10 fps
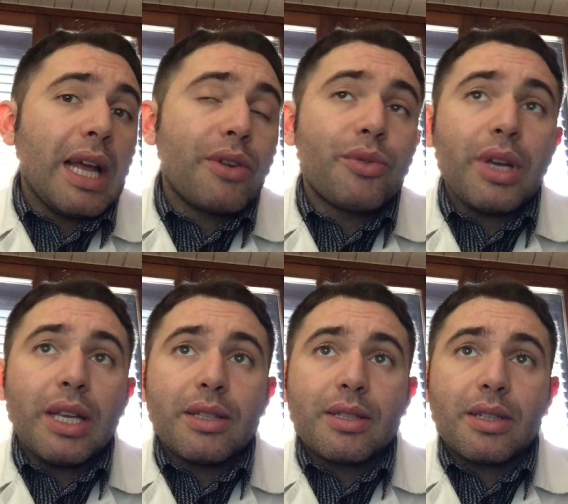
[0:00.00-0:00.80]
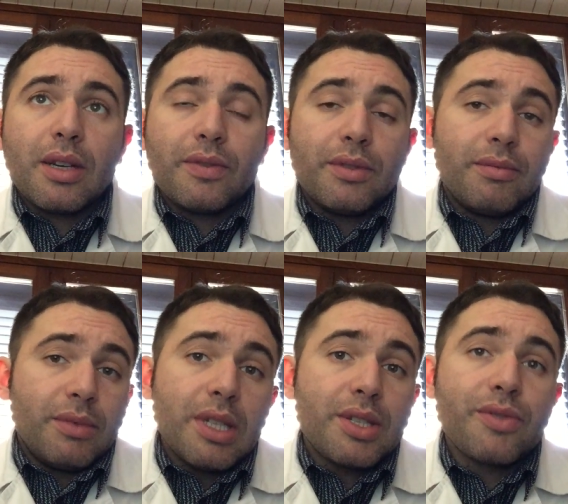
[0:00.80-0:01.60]
get rid of
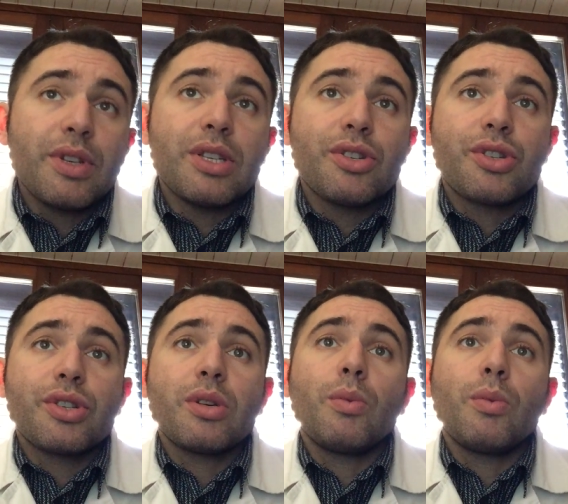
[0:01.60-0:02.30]
this syringe?